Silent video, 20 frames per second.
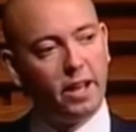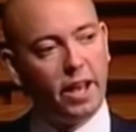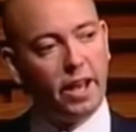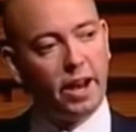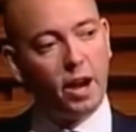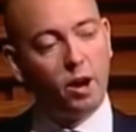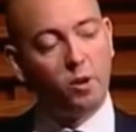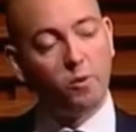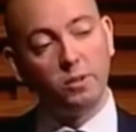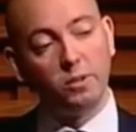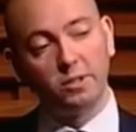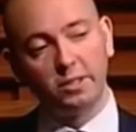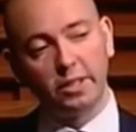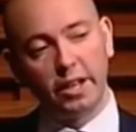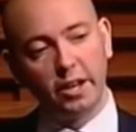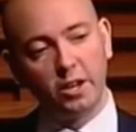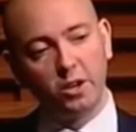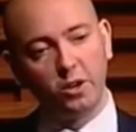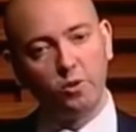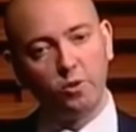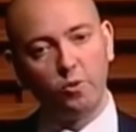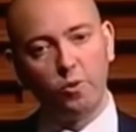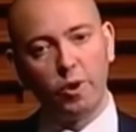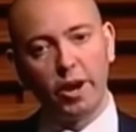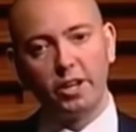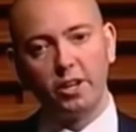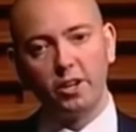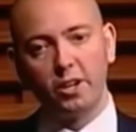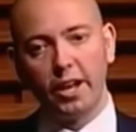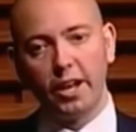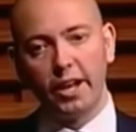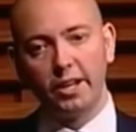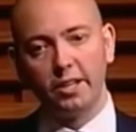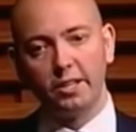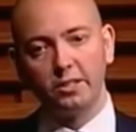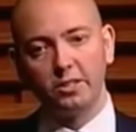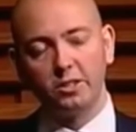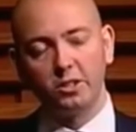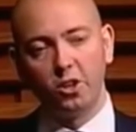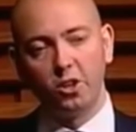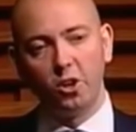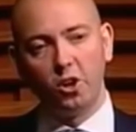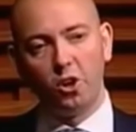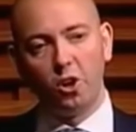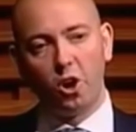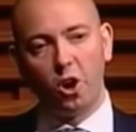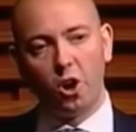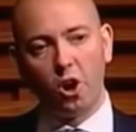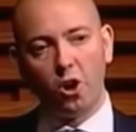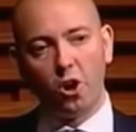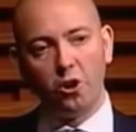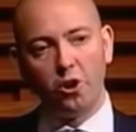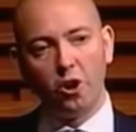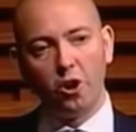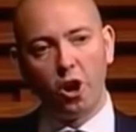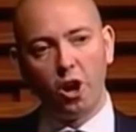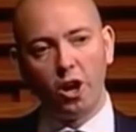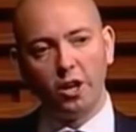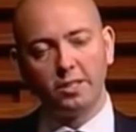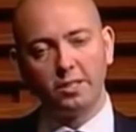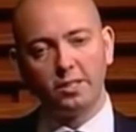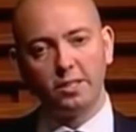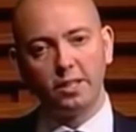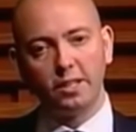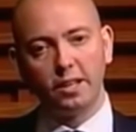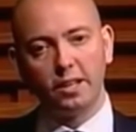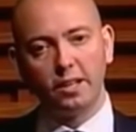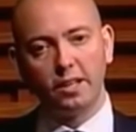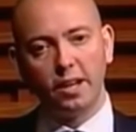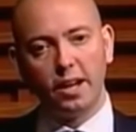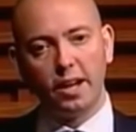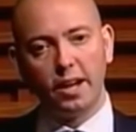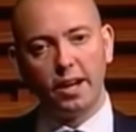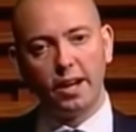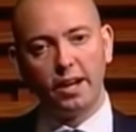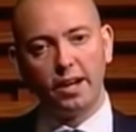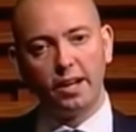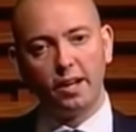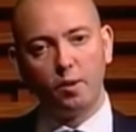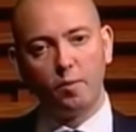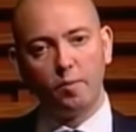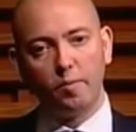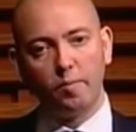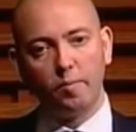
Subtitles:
And I would say to you, regulators are not, I